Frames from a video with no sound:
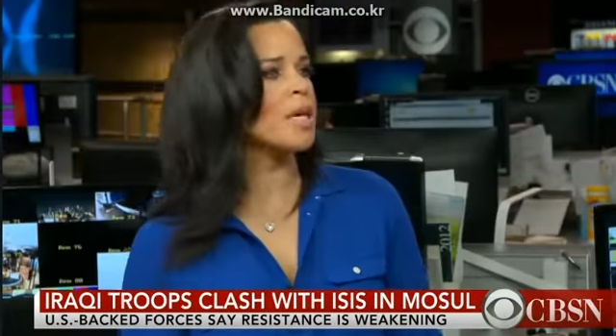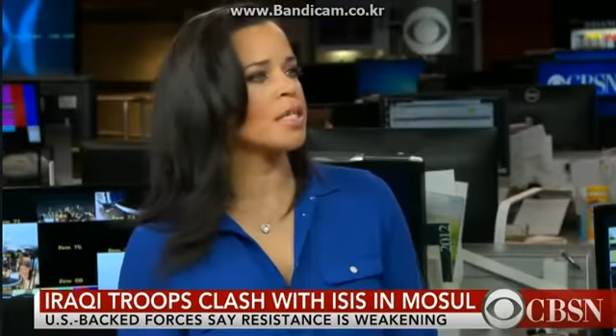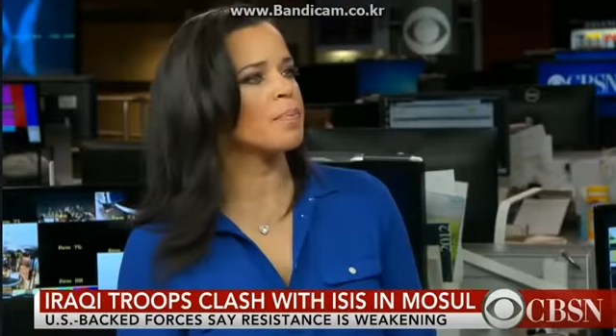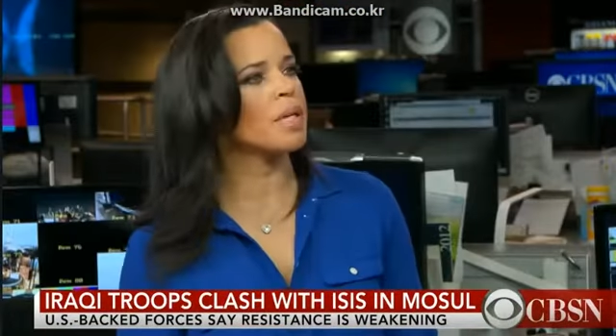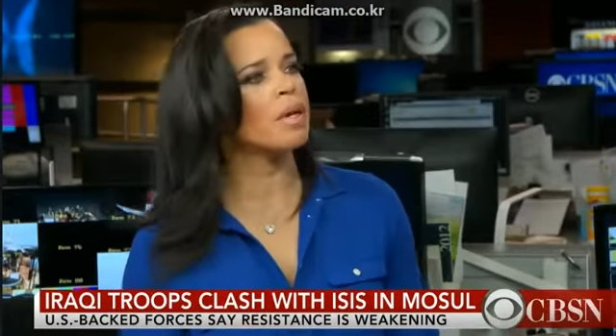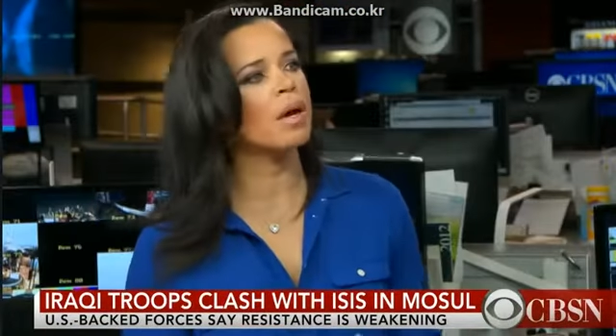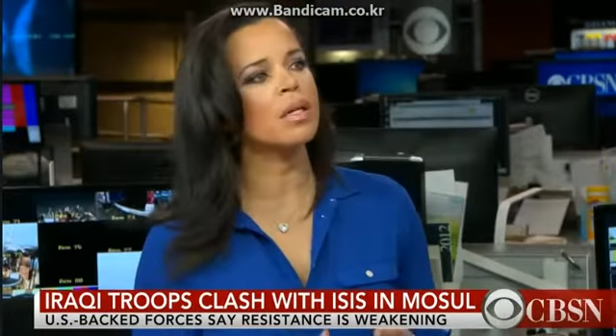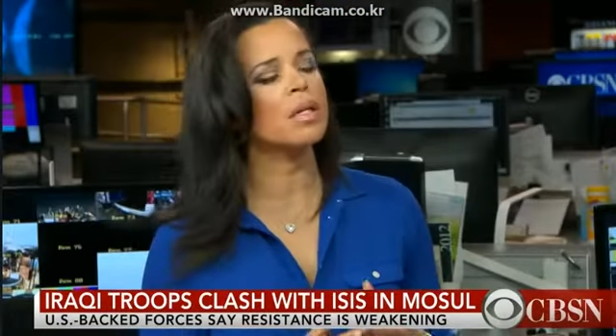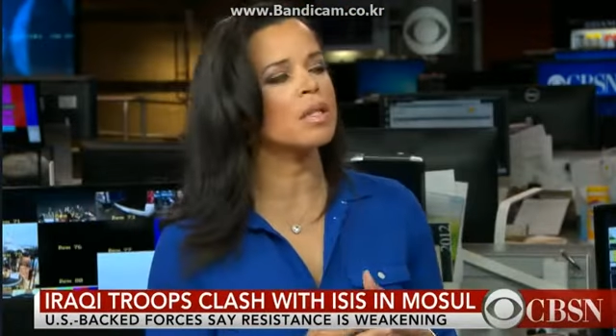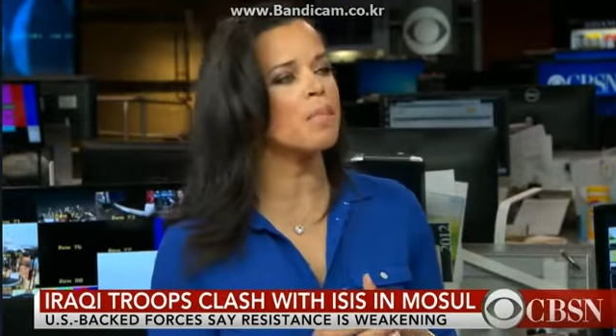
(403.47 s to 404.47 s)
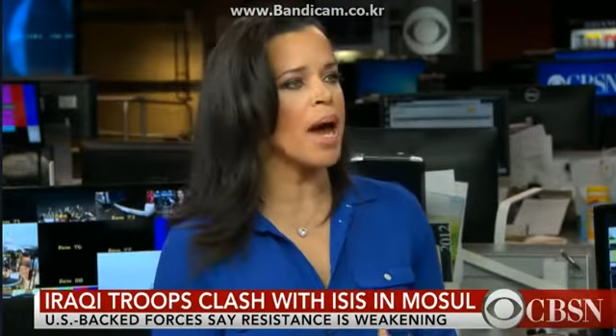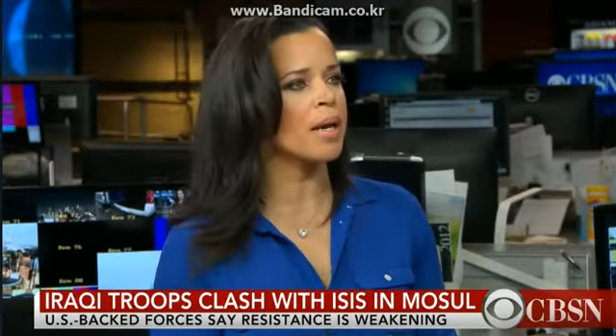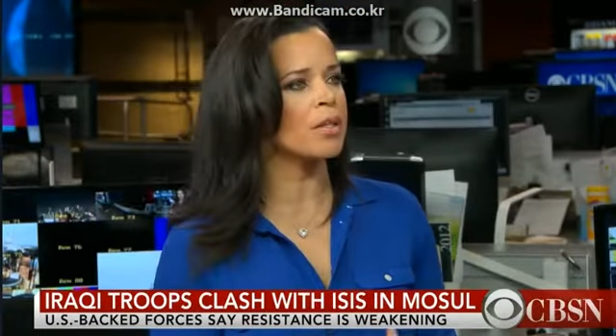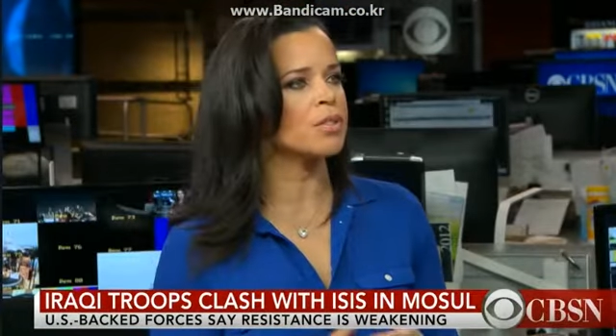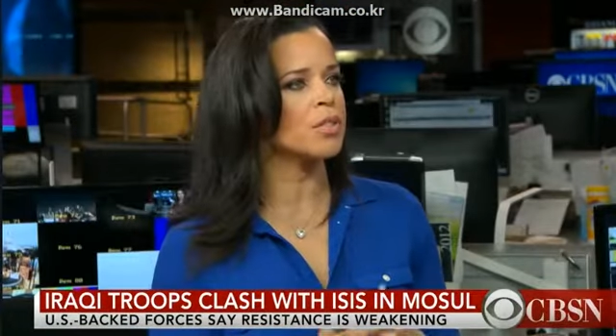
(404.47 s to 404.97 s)
has been on the
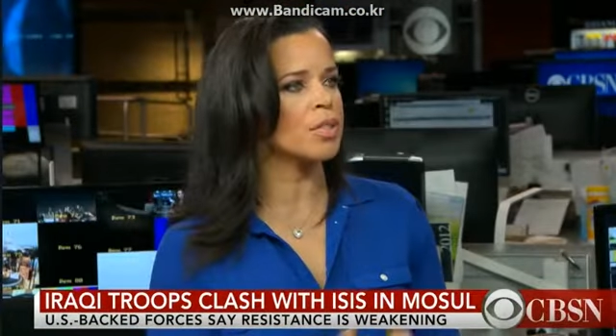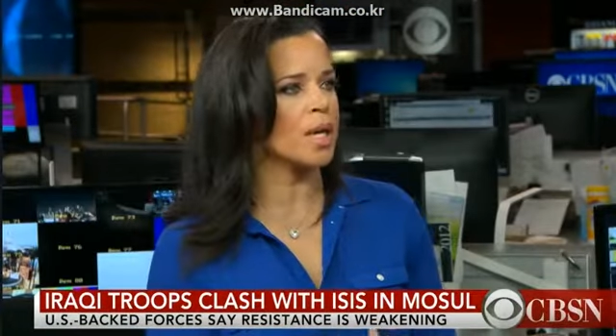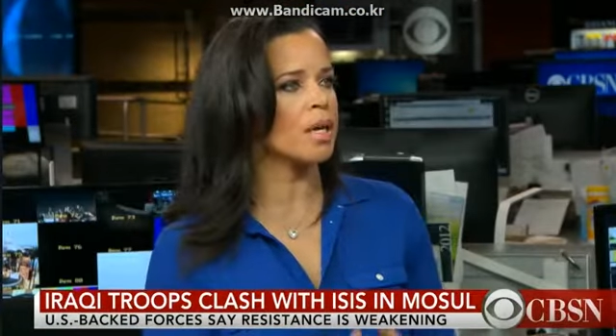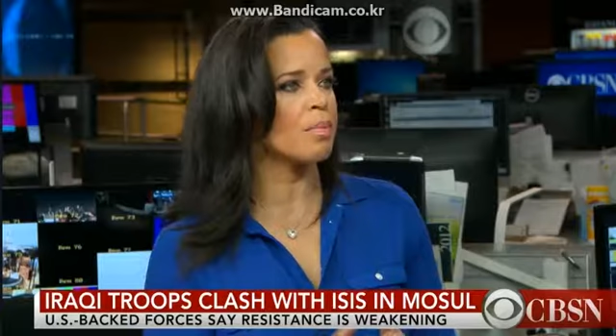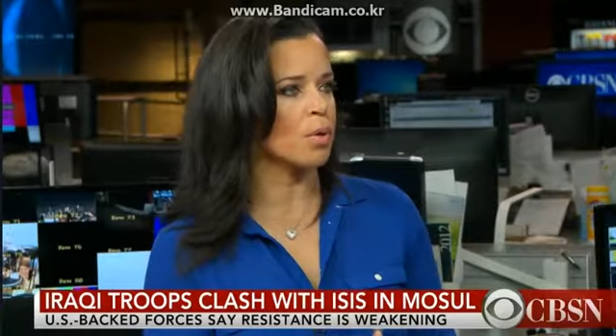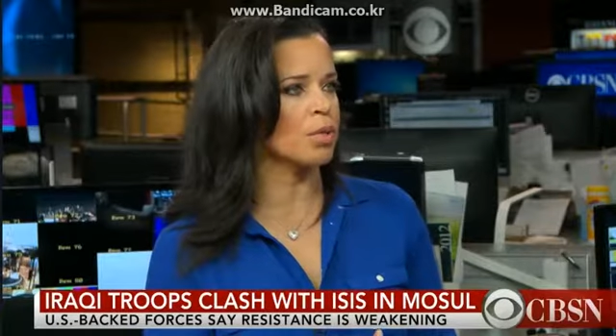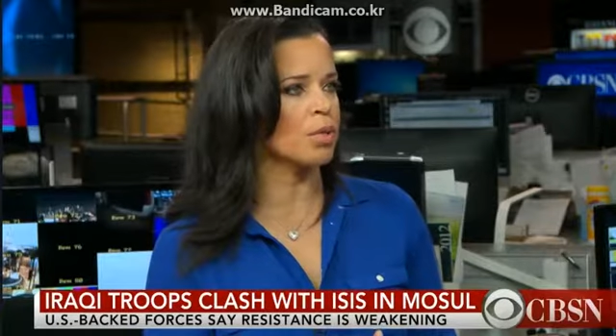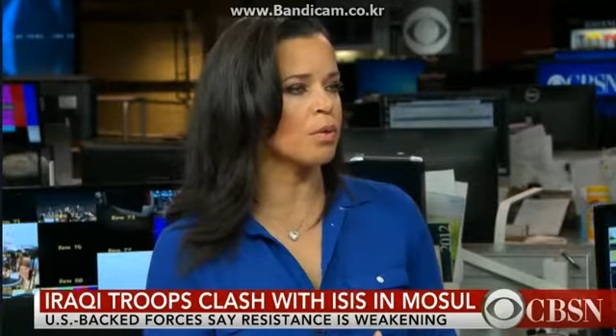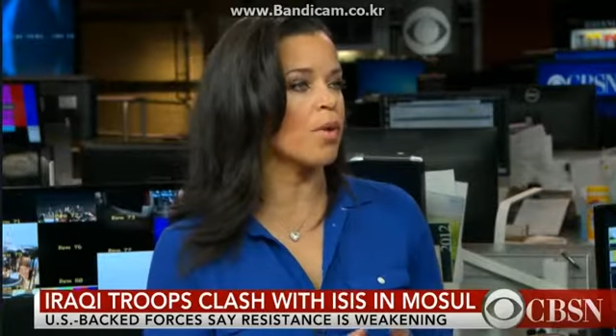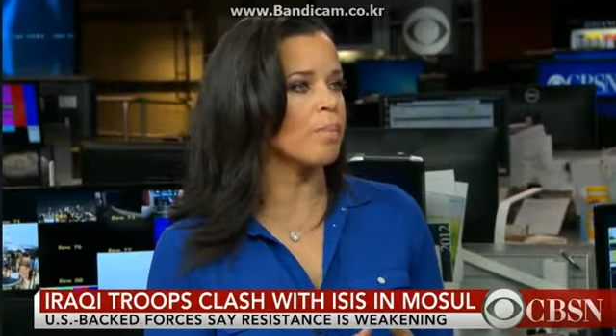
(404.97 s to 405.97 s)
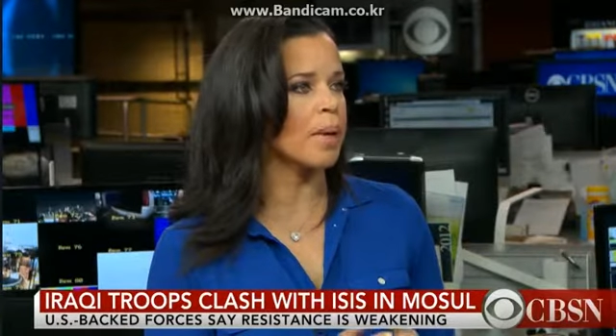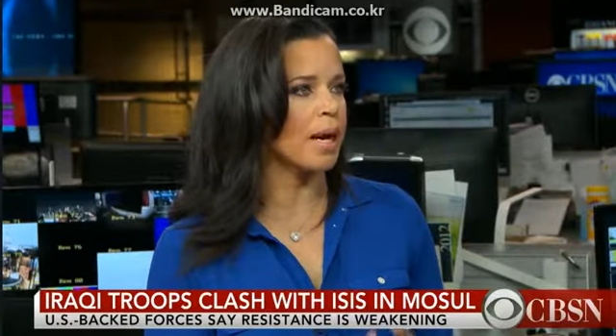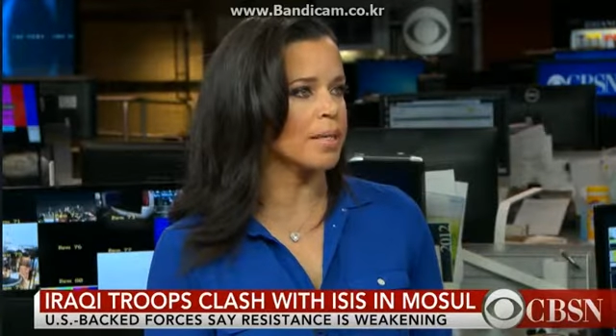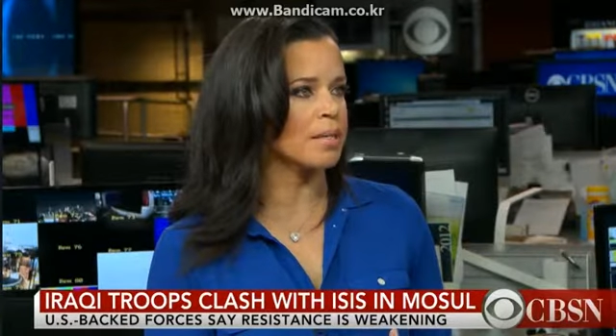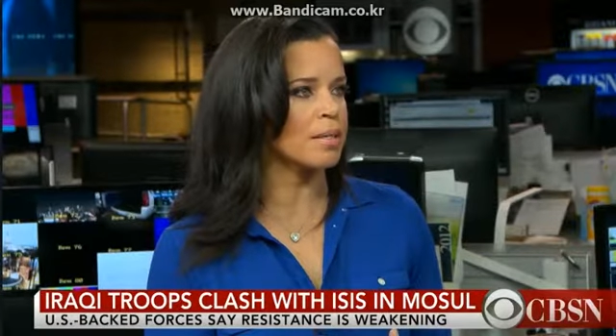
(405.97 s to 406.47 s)
battle to take Mosul from
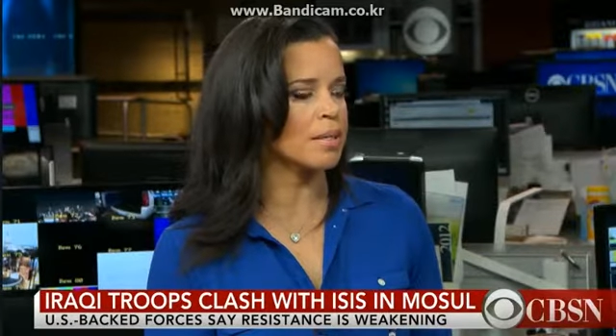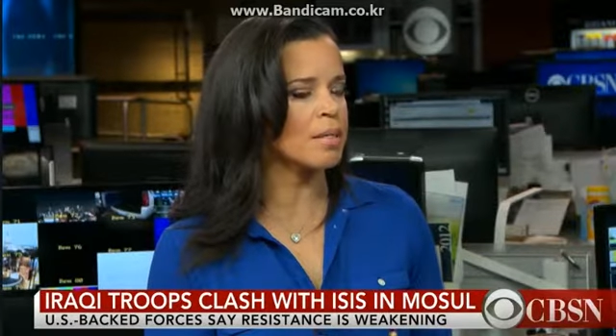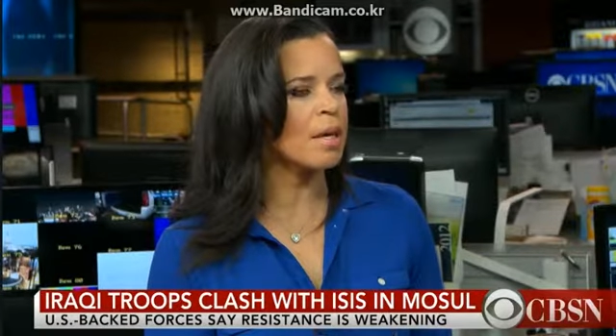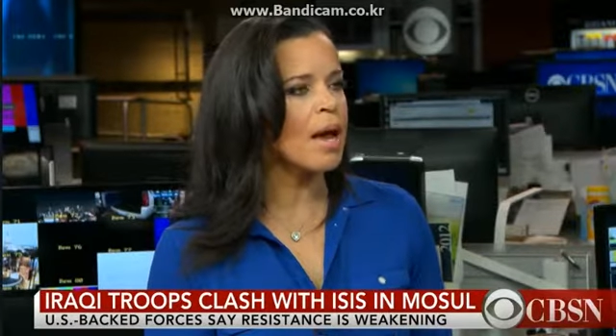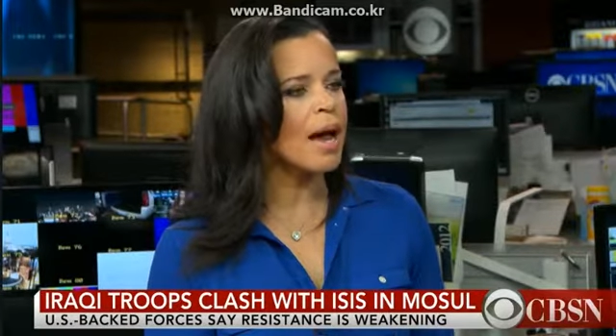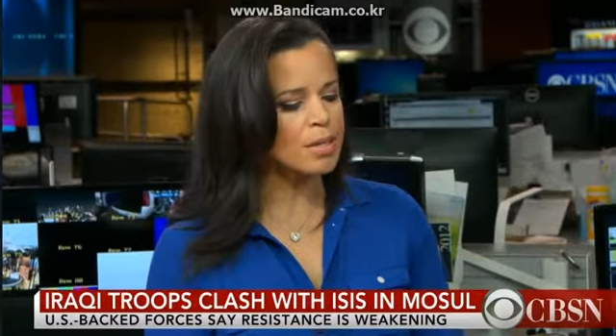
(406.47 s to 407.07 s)
ISIS. How